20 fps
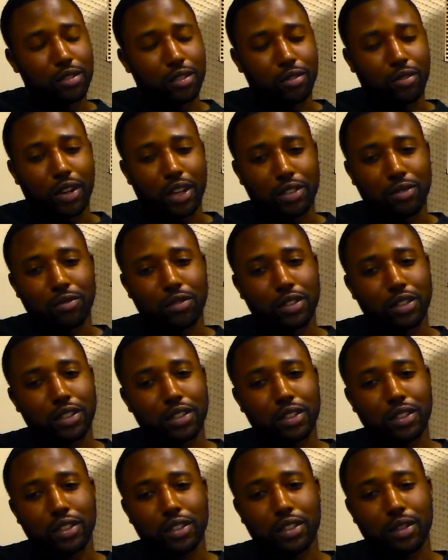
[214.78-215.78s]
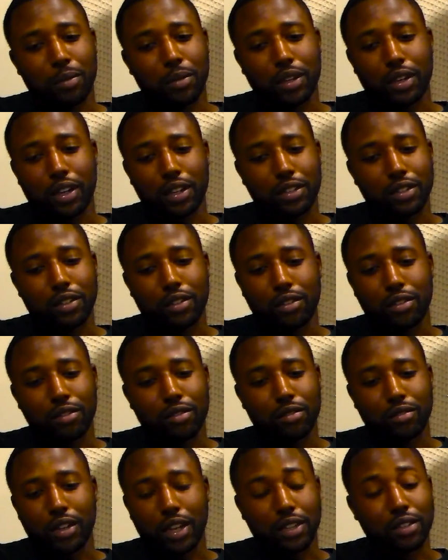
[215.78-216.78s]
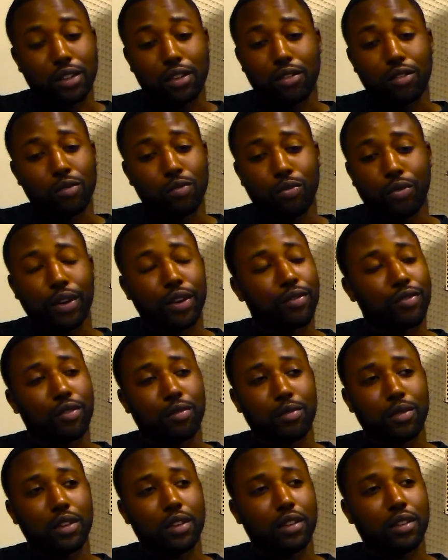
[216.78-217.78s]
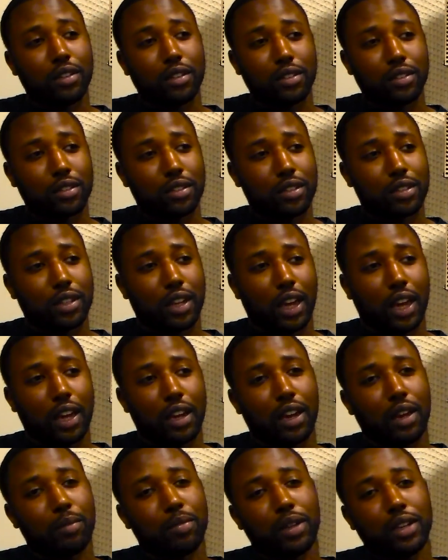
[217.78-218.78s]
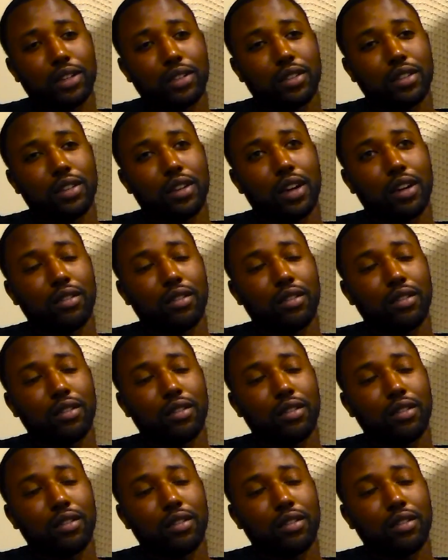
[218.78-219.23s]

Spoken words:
So that's what it is. I mean, that's the whole point for me. Is just to have that place to